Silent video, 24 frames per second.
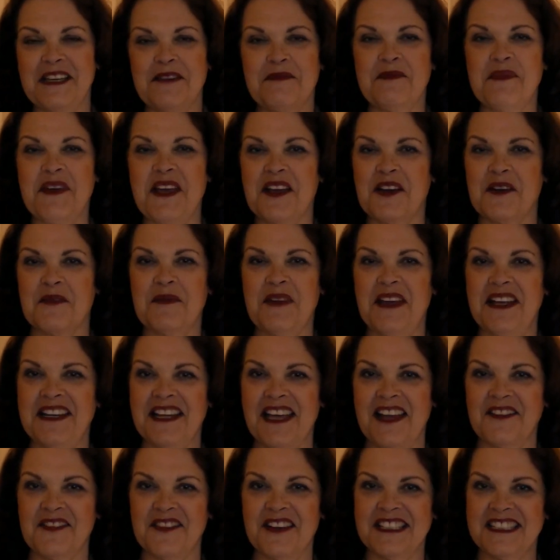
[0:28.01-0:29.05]
It may or may
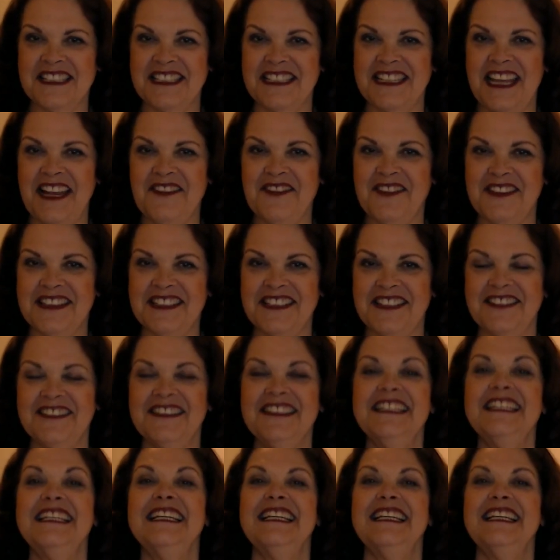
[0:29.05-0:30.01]
not resonate with you.